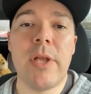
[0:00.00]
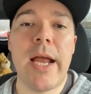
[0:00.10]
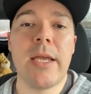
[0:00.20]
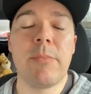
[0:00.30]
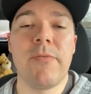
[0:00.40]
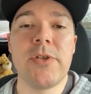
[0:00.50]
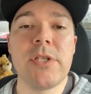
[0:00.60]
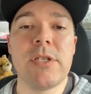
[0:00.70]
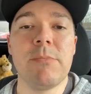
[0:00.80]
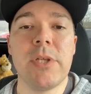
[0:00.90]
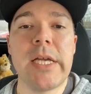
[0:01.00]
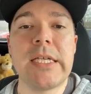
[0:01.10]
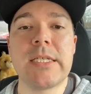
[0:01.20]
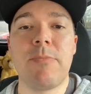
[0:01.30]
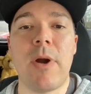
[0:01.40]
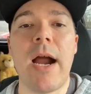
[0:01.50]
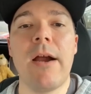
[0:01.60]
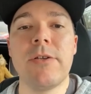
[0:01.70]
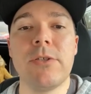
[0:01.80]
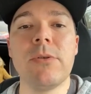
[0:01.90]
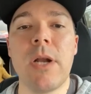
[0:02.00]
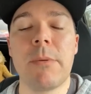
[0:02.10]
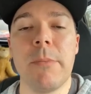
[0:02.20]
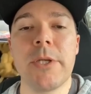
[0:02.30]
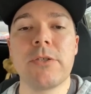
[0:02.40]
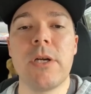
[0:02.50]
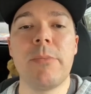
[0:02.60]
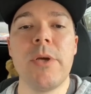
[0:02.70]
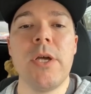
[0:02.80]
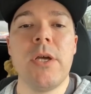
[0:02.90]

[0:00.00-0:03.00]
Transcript: planning provisions in place prior to an upcoming trip,